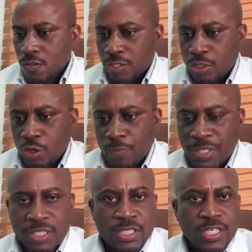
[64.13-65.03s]
the
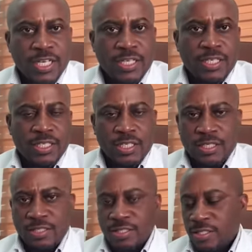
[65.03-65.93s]
topic today
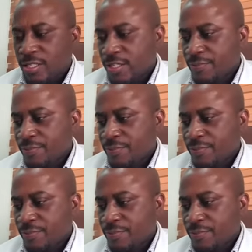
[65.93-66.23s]
is